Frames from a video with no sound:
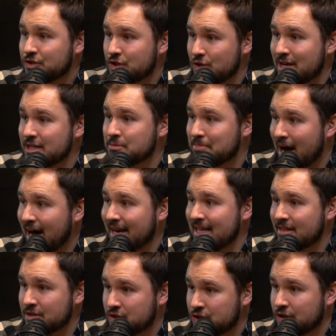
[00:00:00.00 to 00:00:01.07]
to his body,
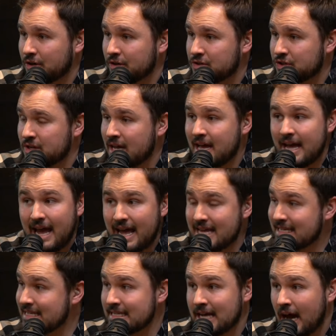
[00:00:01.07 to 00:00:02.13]
the church,
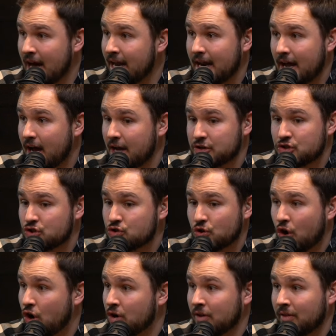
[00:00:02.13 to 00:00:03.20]
is not a
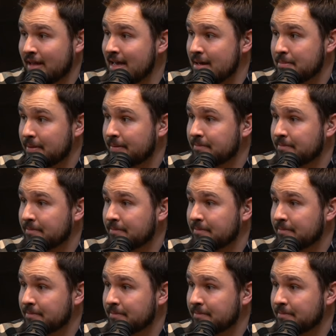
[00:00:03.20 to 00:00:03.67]
strong leap.